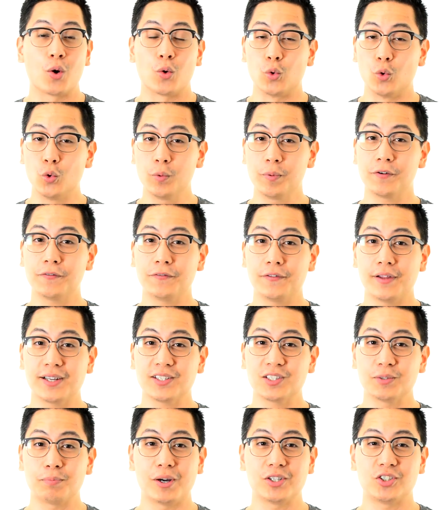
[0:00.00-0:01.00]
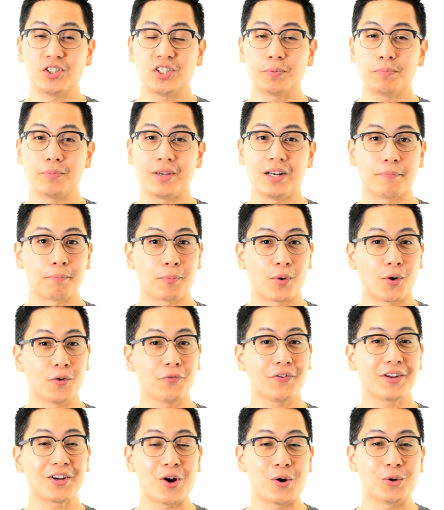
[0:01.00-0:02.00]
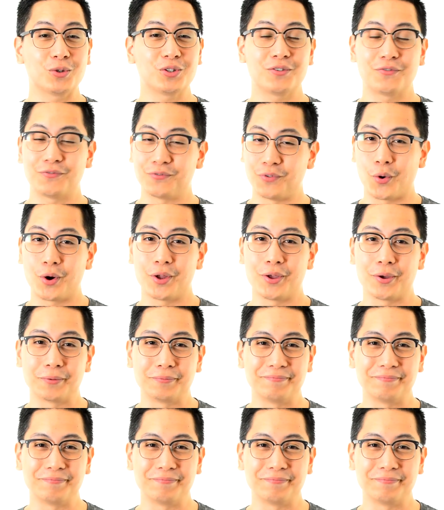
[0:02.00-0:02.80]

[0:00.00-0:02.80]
Uberflex might just be the perfect hose for you.